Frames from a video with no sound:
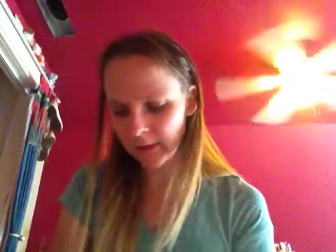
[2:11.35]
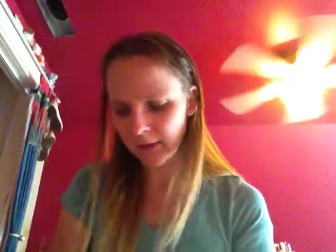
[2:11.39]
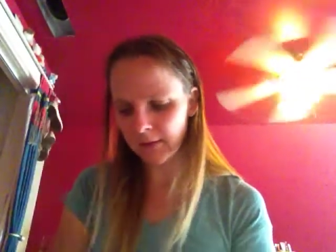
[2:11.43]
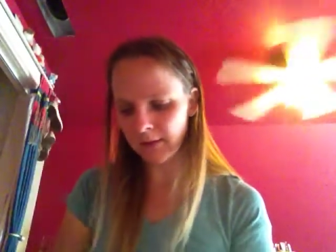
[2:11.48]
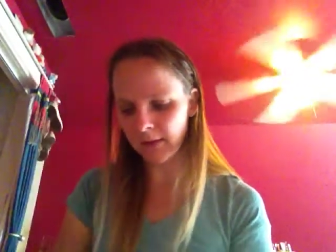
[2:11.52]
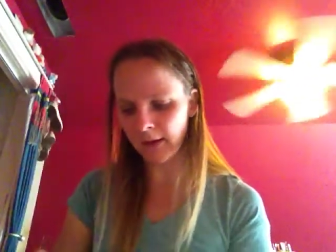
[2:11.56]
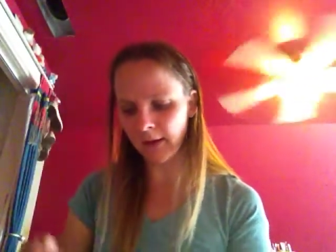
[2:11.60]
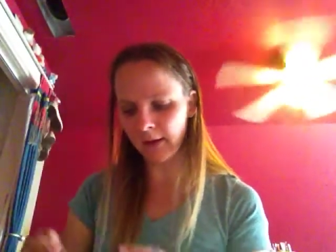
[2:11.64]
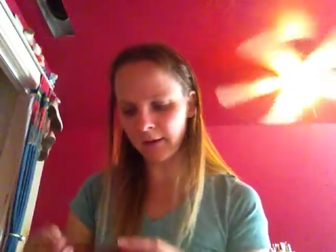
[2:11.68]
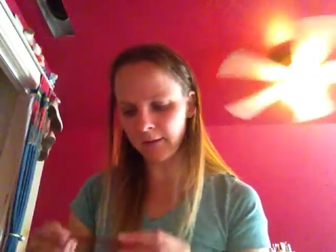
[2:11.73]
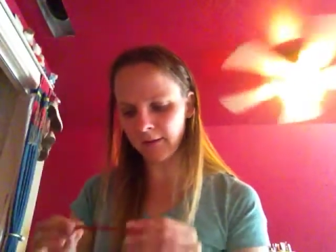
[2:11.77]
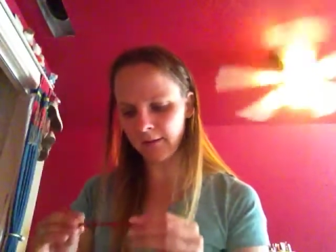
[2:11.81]

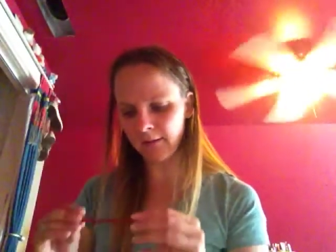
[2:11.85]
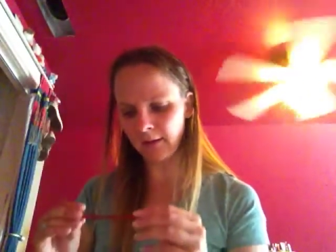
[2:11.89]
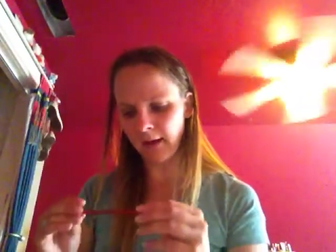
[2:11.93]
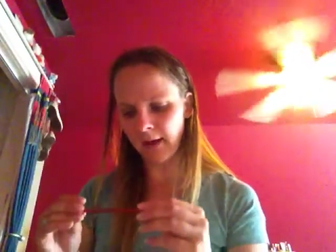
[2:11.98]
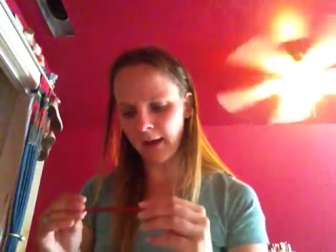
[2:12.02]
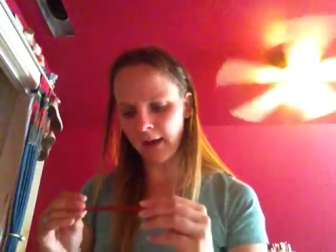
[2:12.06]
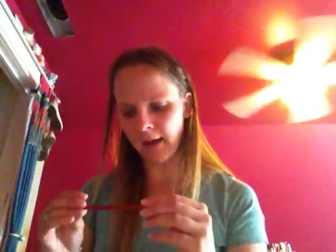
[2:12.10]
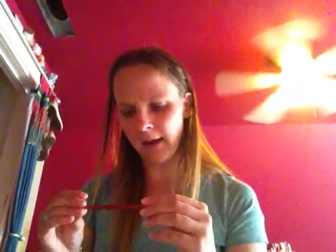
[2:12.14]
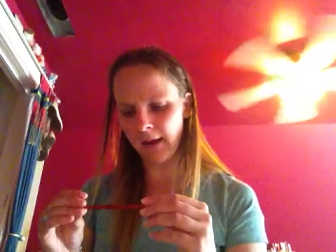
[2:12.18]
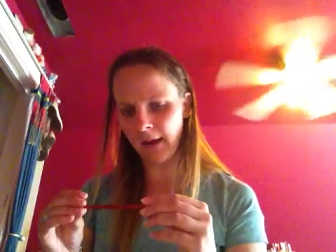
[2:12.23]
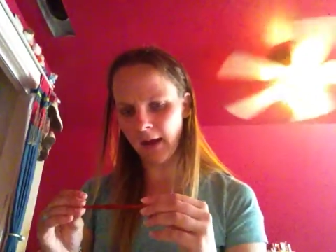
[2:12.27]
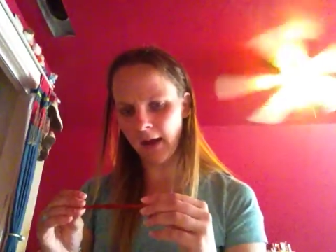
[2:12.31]
Next
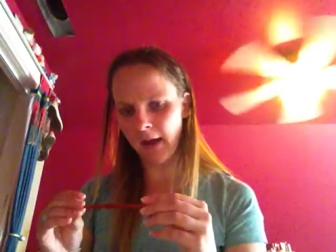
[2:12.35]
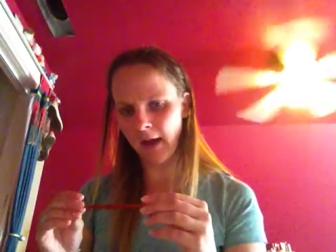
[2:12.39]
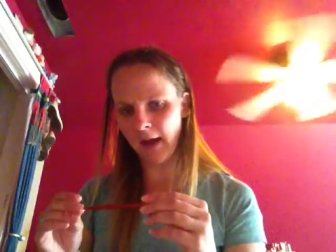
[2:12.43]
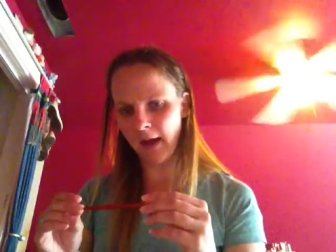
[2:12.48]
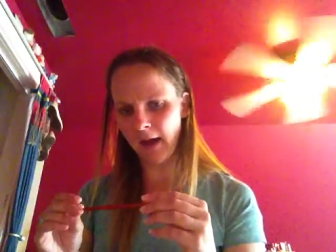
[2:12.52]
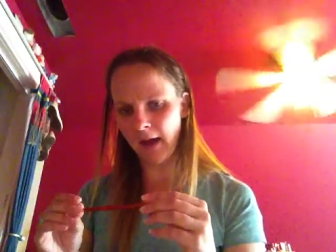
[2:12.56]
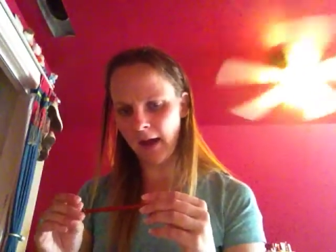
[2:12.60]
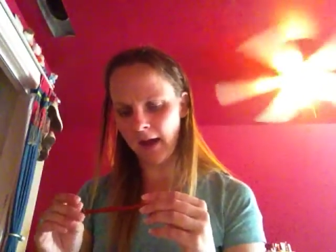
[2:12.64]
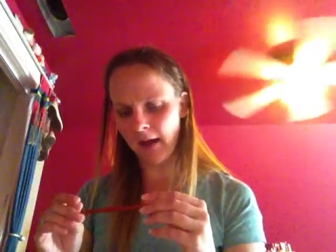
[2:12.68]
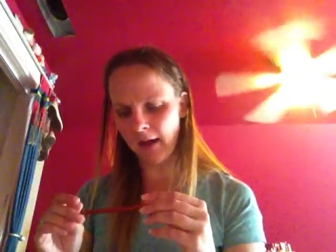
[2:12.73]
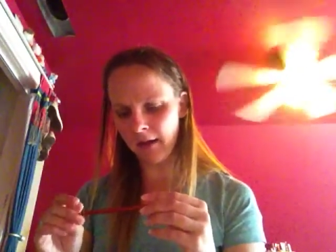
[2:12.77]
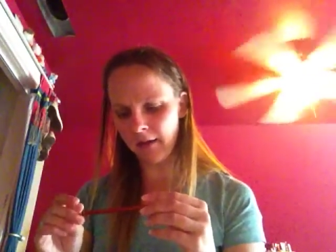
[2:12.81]

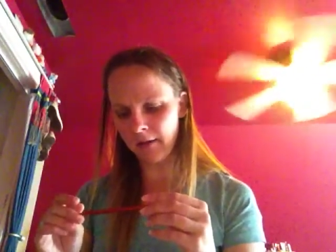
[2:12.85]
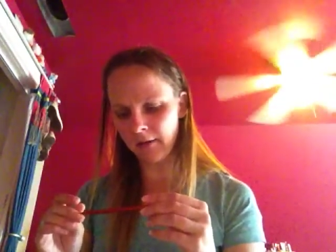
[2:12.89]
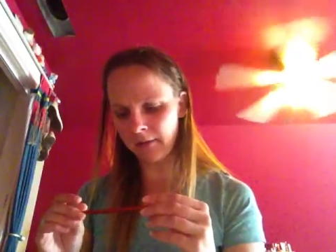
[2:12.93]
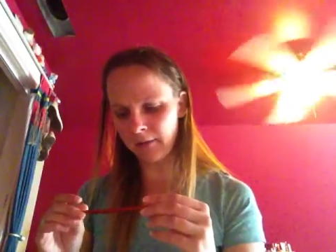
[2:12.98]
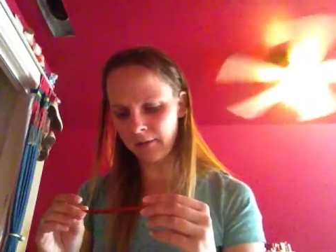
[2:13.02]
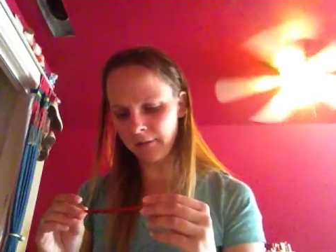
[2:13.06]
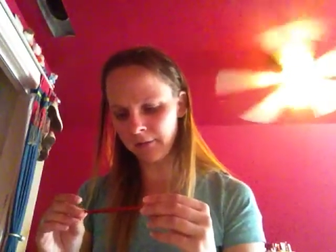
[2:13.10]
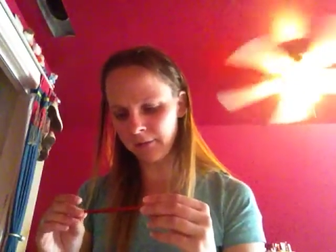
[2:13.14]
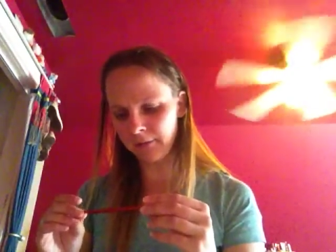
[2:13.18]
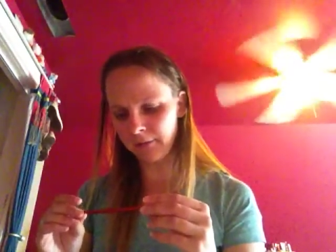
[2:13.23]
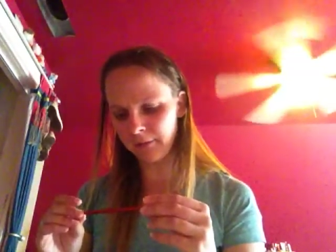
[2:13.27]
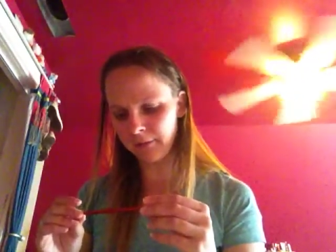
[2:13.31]

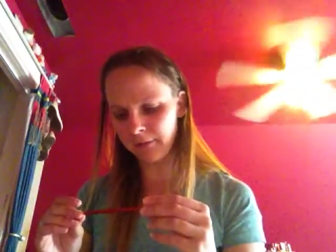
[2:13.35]
I have